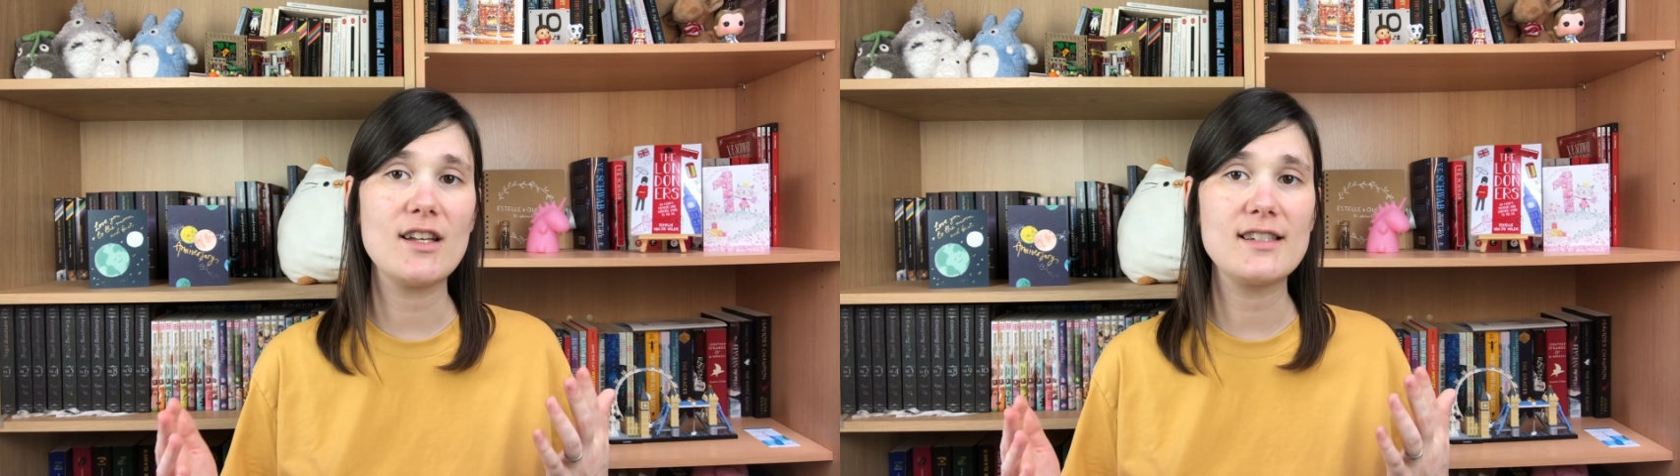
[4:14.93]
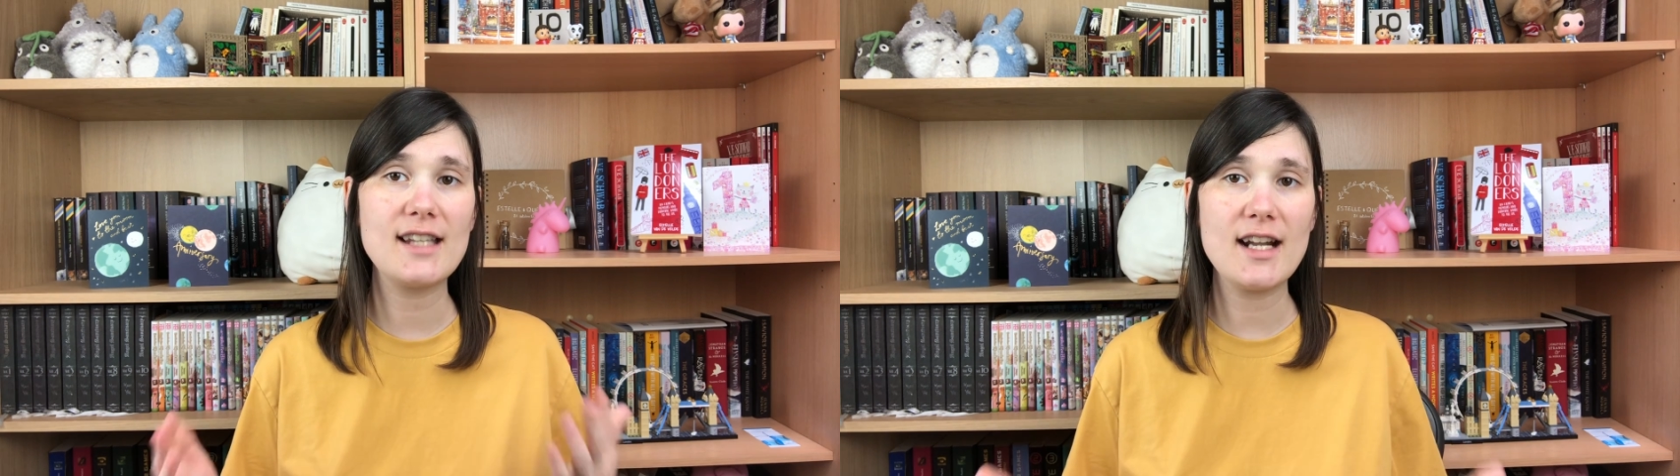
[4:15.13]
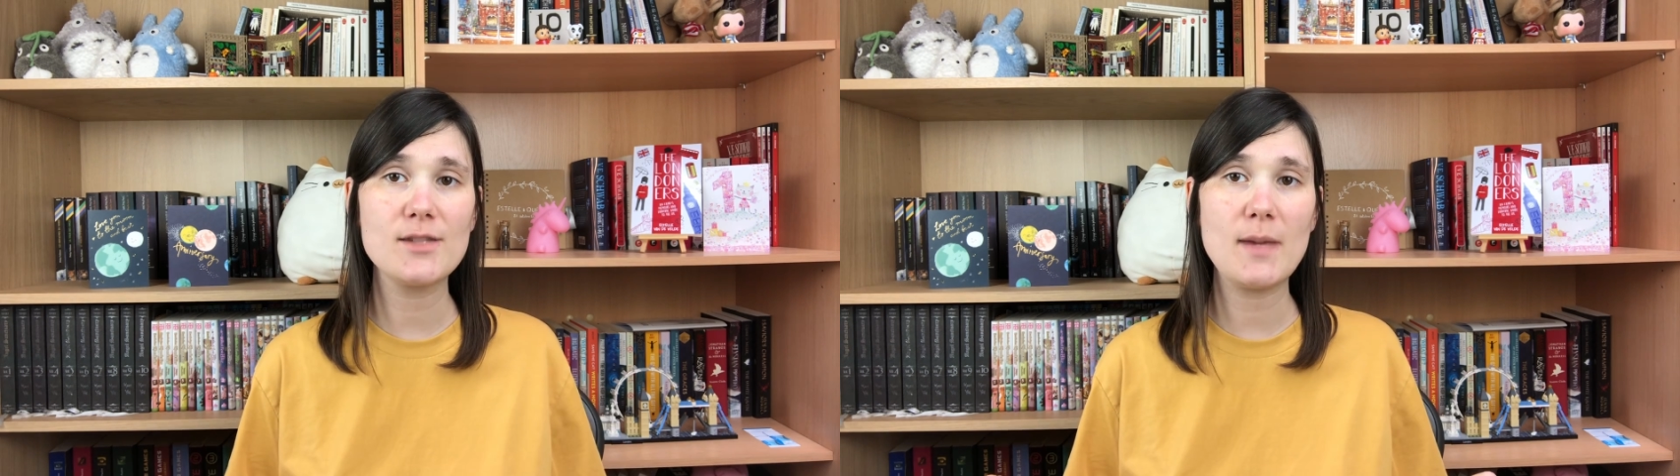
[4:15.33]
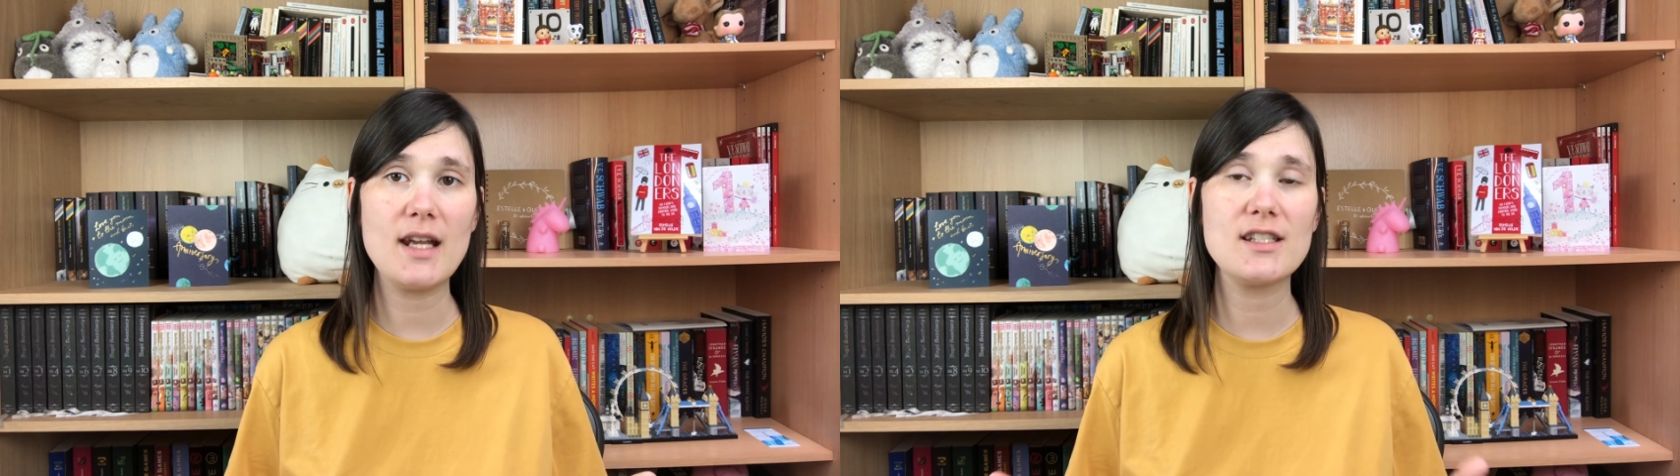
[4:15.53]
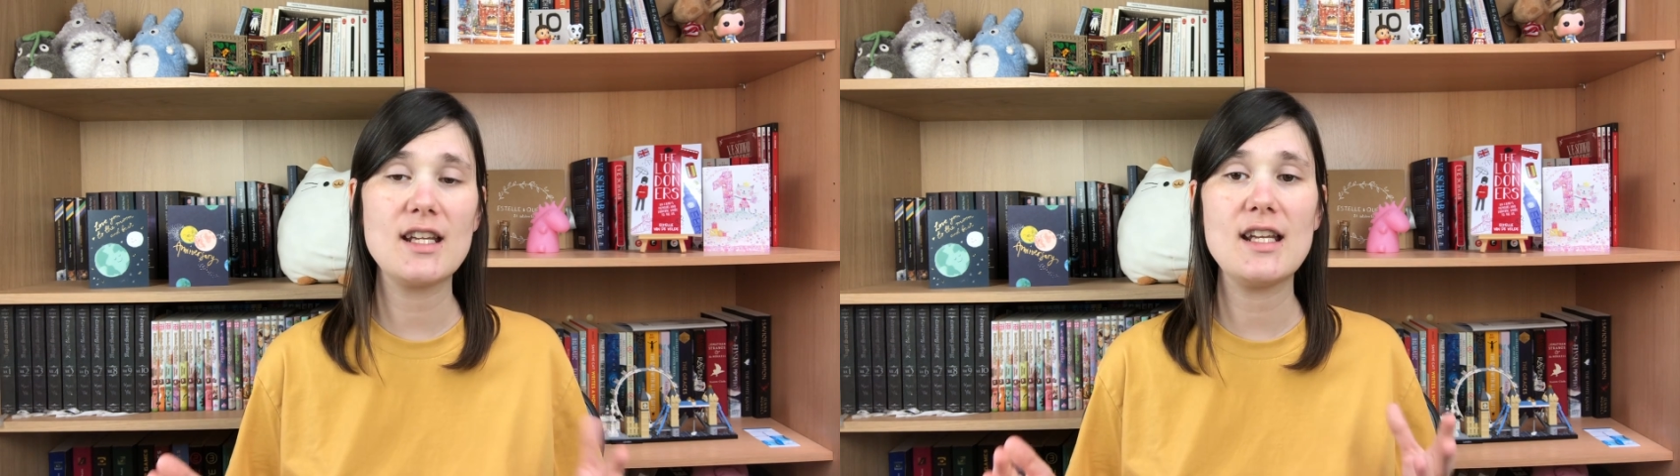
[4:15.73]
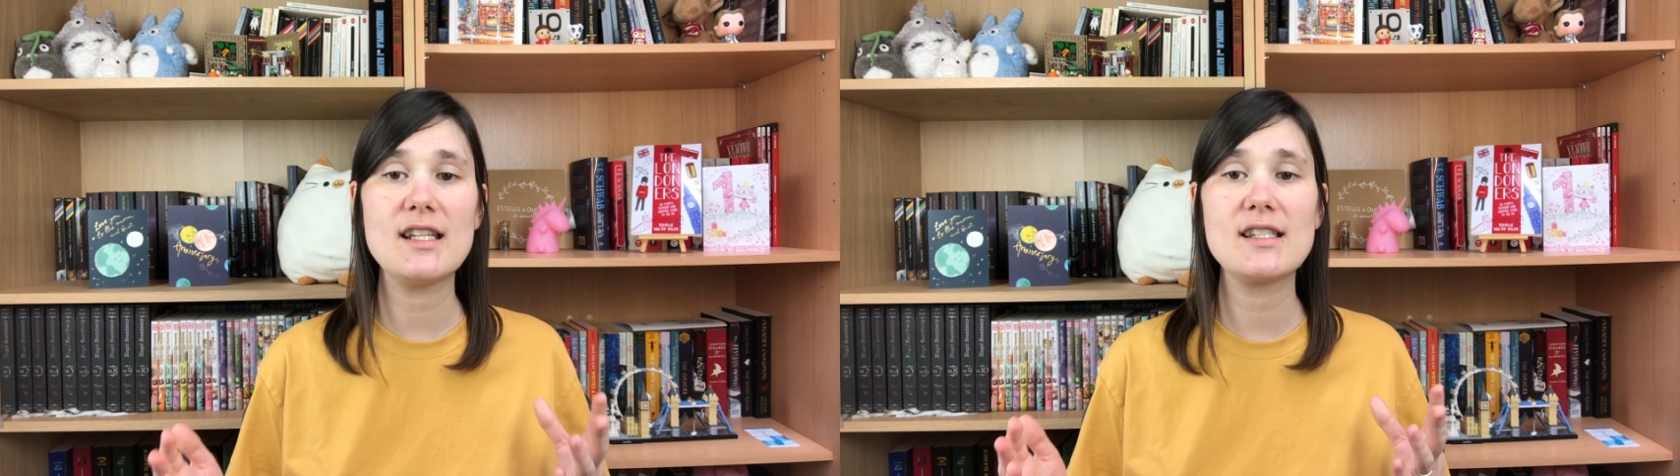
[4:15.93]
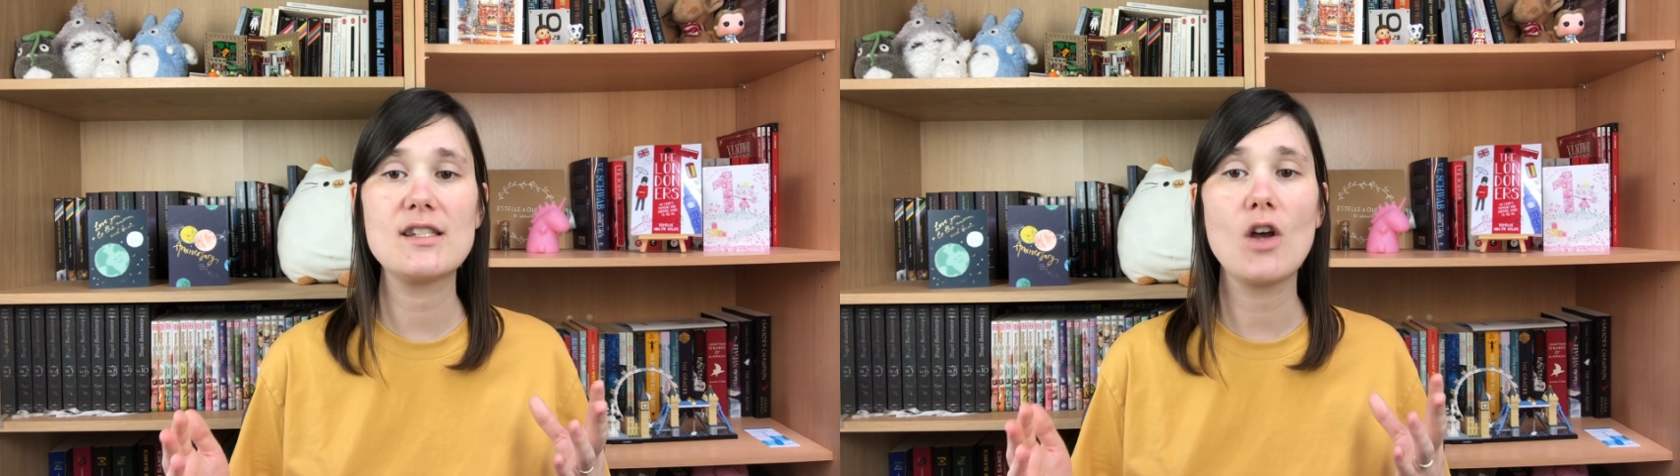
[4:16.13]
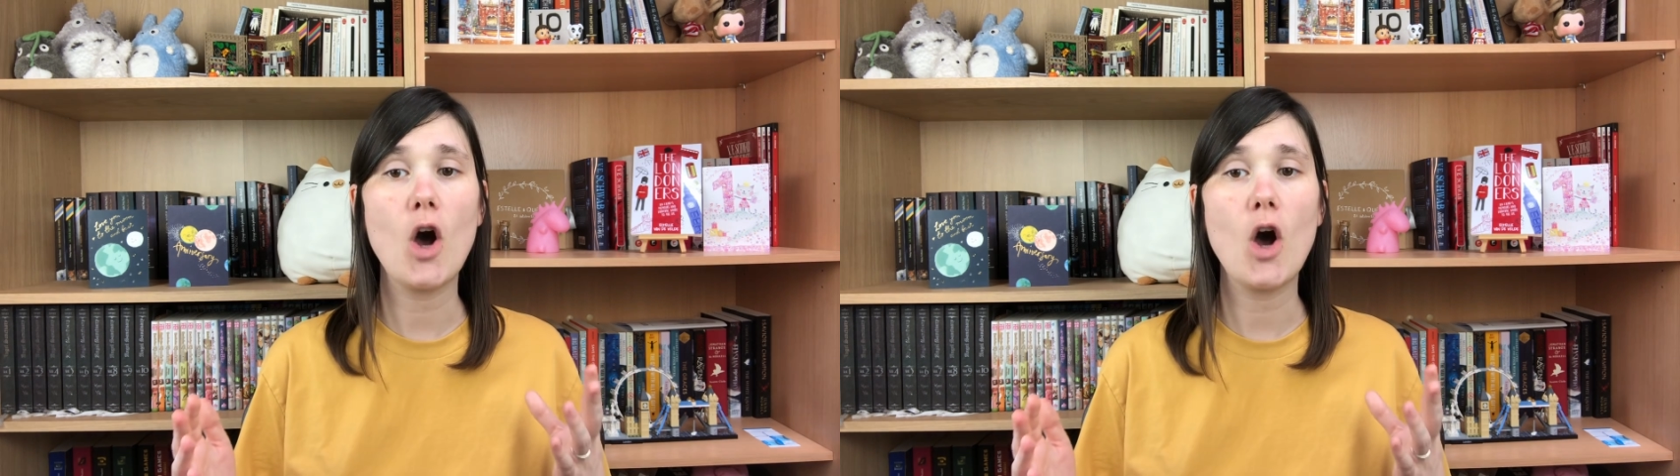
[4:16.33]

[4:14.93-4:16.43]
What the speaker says: a sales page is